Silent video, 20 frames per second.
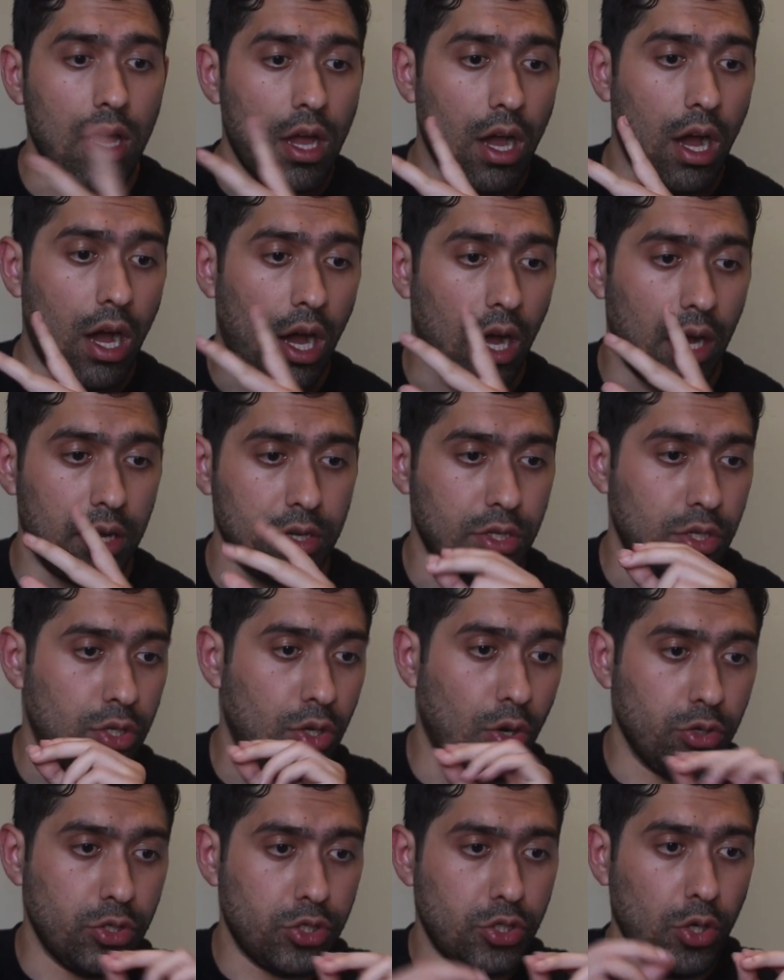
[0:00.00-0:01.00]

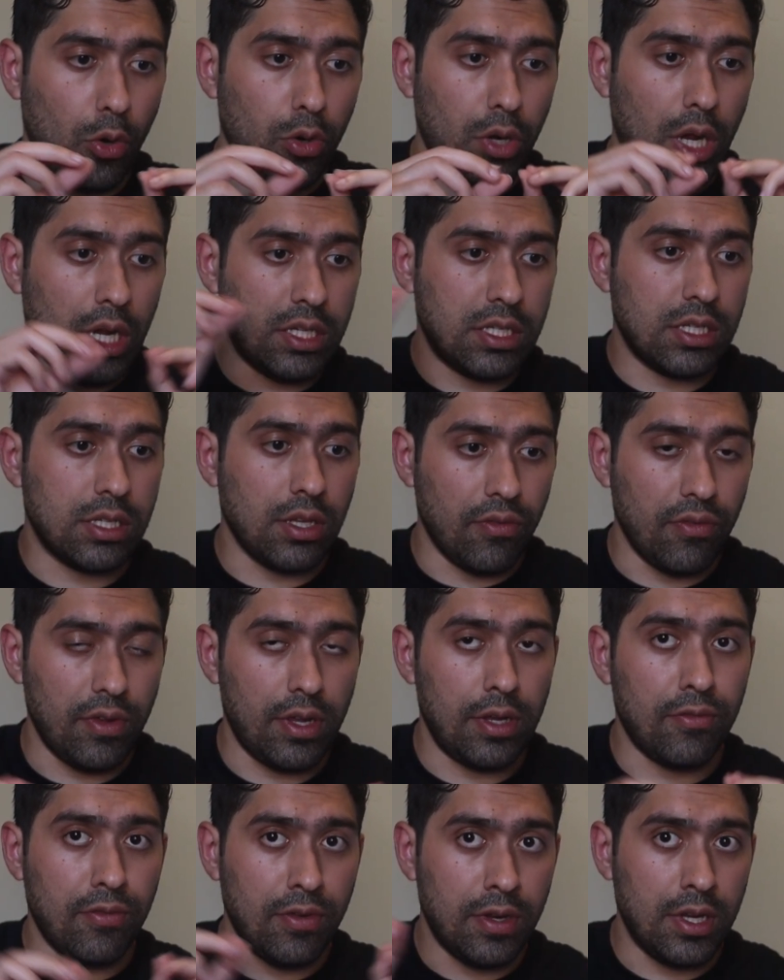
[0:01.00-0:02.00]
showcases of
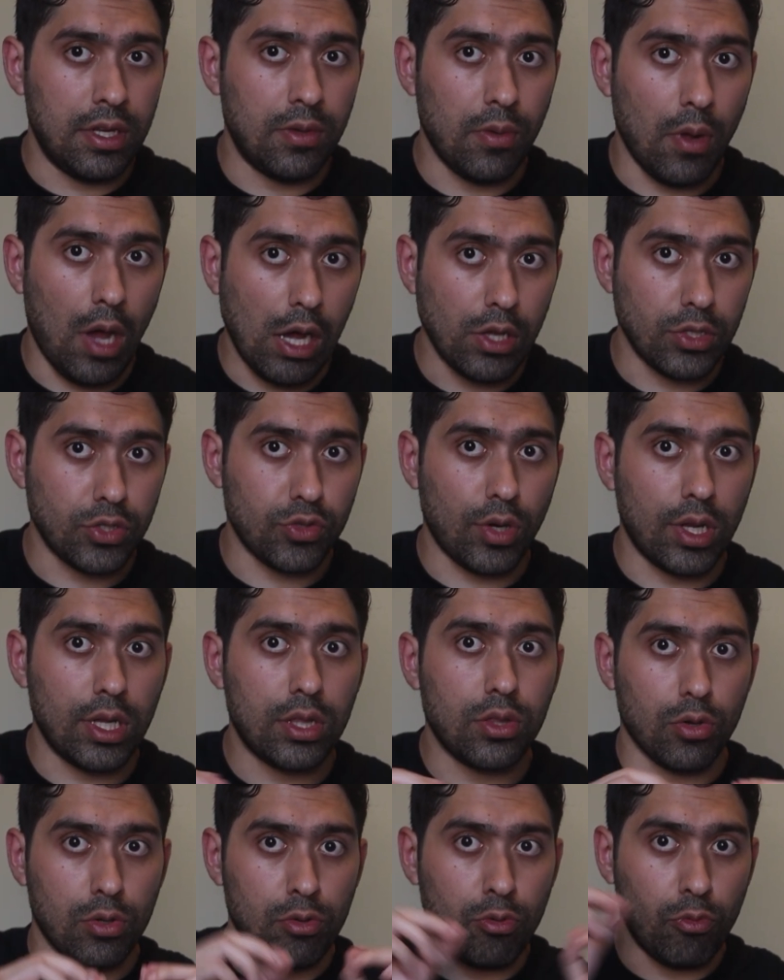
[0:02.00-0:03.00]
infinite
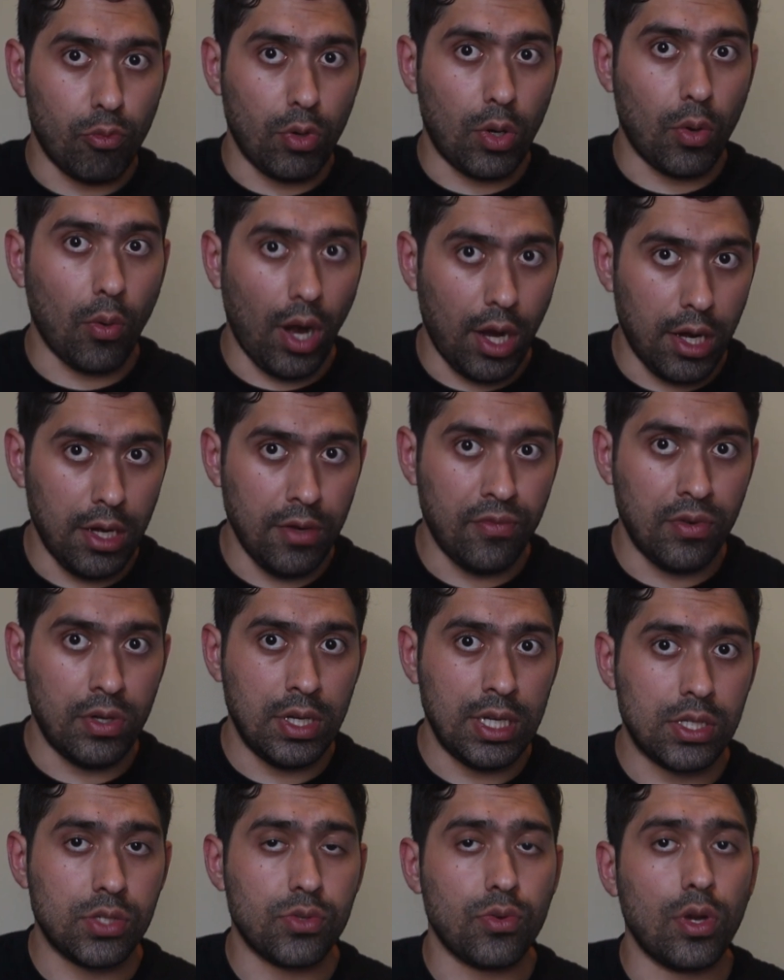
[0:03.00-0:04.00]
strength or require
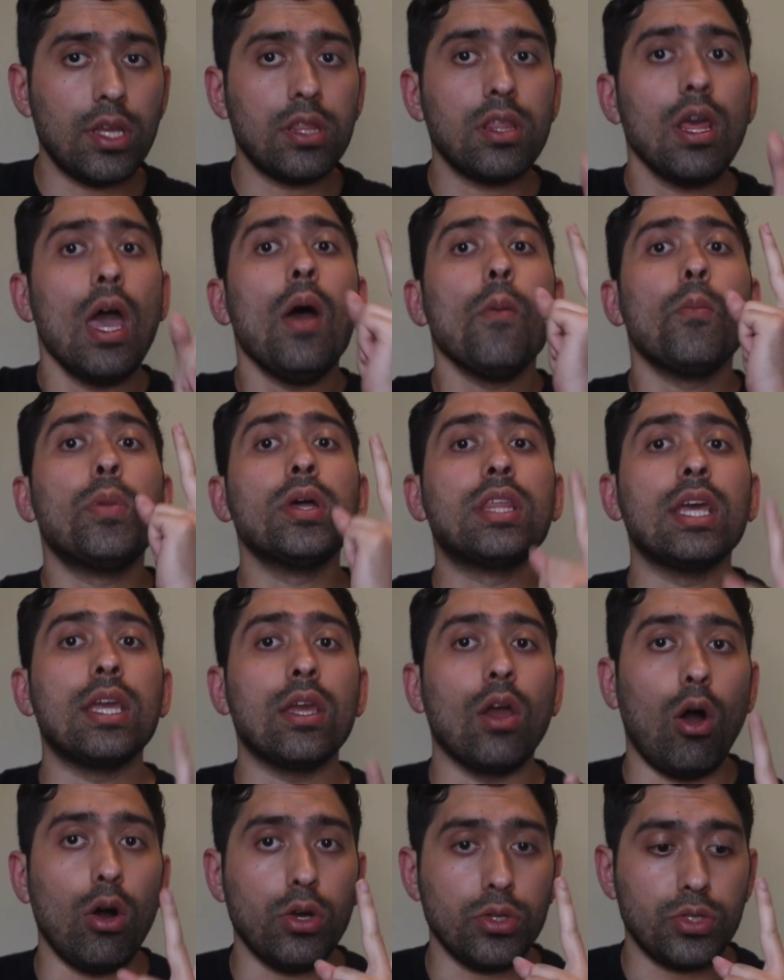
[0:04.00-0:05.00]
infinite strength, but
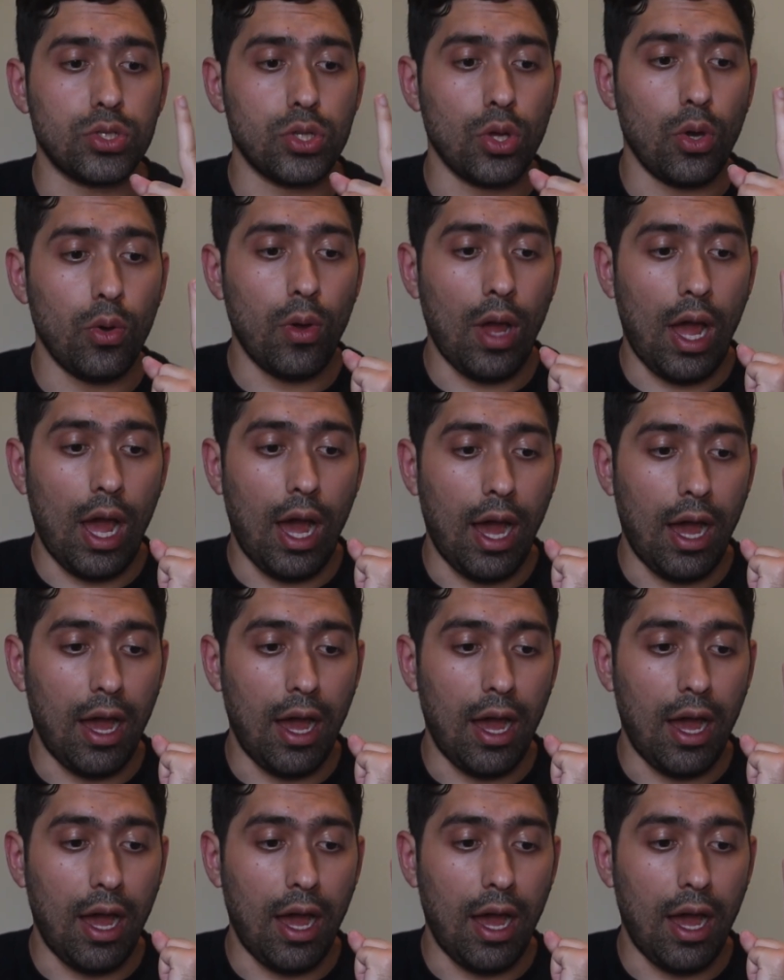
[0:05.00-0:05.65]
they also,